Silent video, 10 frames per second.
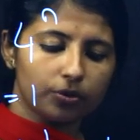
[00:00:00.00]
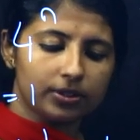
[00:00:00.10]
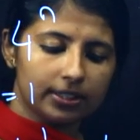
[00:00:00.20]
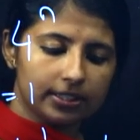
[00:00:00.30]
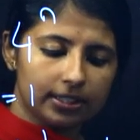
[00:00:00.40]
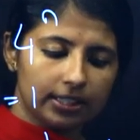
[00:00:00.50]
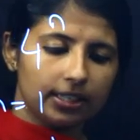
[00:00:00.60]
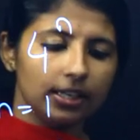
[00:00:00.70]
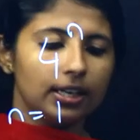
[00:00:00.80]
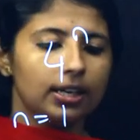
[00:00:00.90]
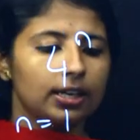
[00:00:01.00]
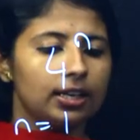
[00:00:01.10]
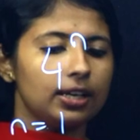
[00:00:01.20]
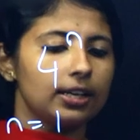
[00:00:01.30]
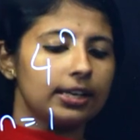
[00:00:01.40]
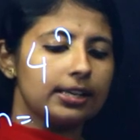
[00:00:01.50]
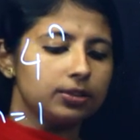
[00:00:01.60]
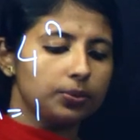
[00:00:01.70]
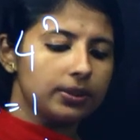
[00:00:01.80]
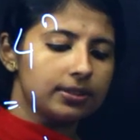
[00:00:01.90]
16. Here it
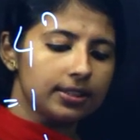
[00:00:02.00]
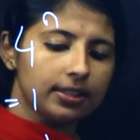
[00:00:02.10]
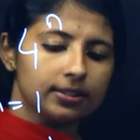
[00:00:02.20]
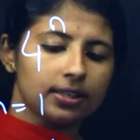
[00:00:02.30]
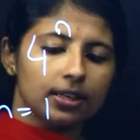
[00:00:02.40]
ends with 6.